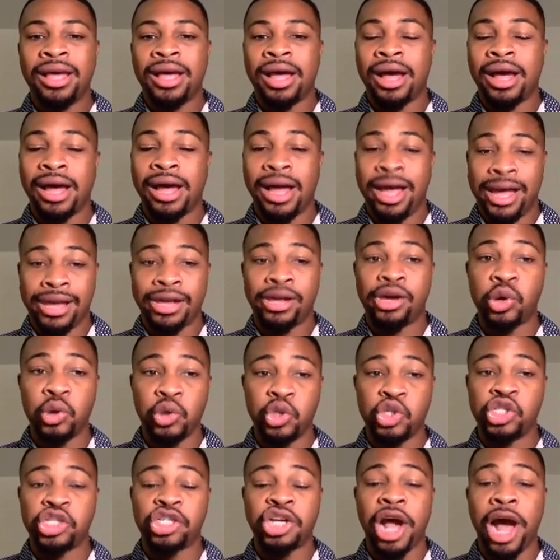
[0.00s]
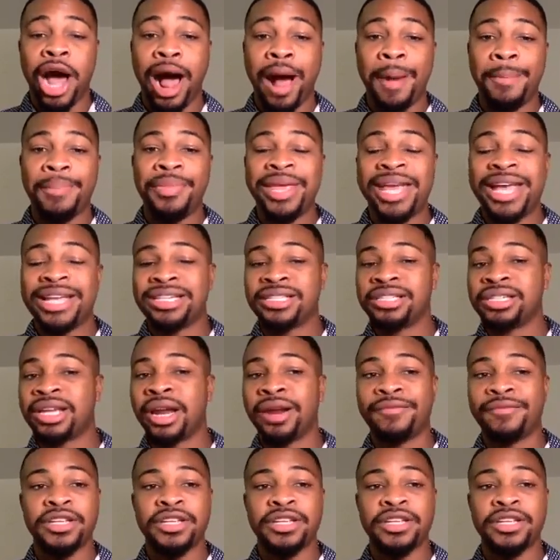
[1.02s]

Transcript: a head coach job, he has a ton of